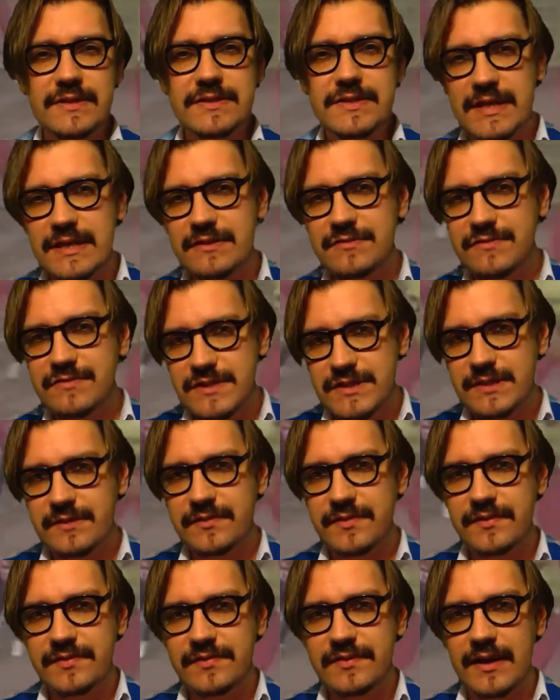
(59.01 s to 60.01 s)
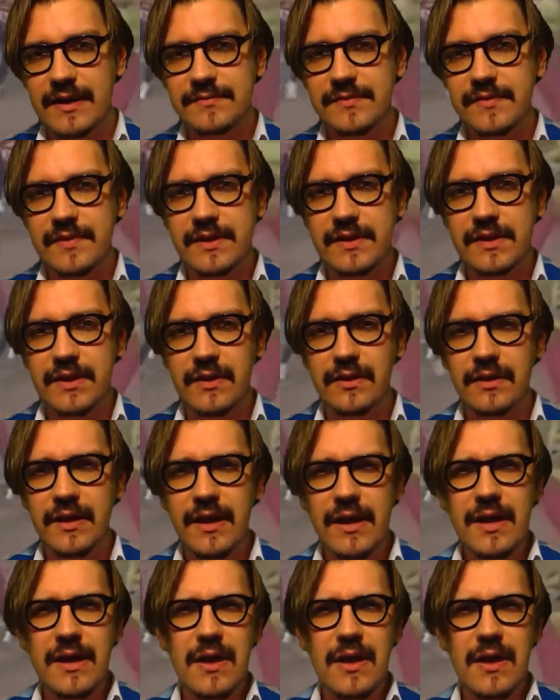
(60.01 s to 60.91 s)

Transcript: to introduce yourself to the girl